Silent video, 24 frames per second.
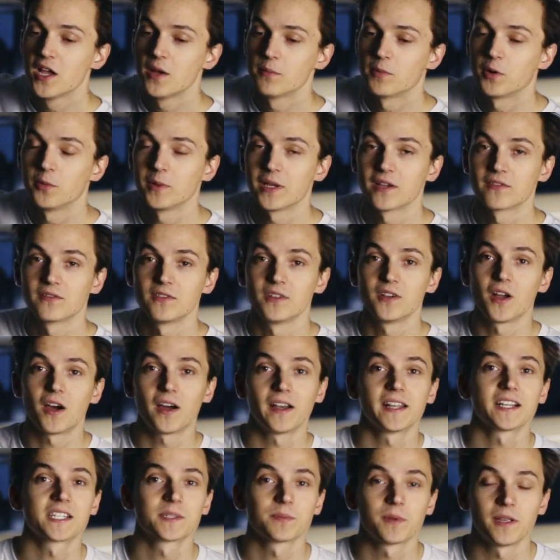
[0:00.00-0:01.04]
but we have
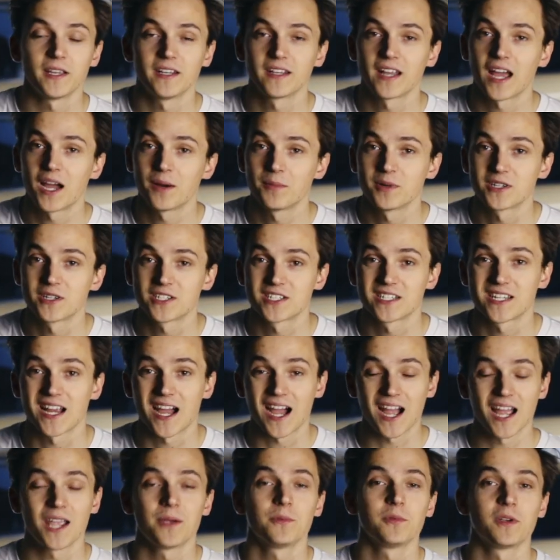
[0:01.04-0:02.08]
not explained how much
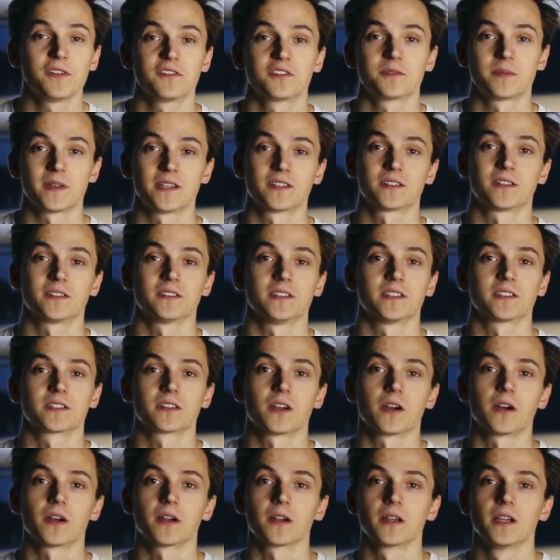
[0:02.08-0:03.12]
time we've spent on this
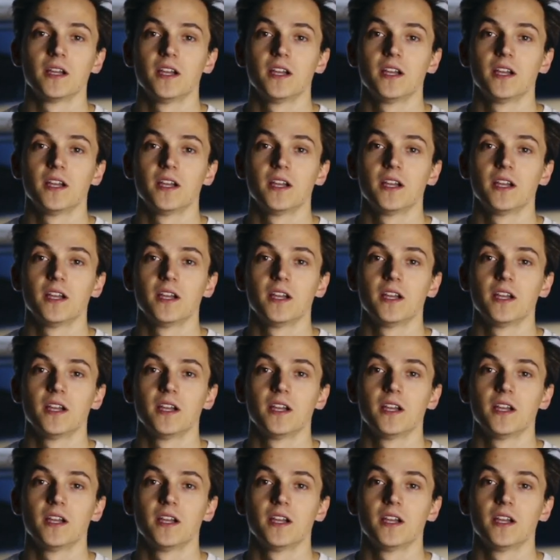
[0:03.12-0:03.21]
car.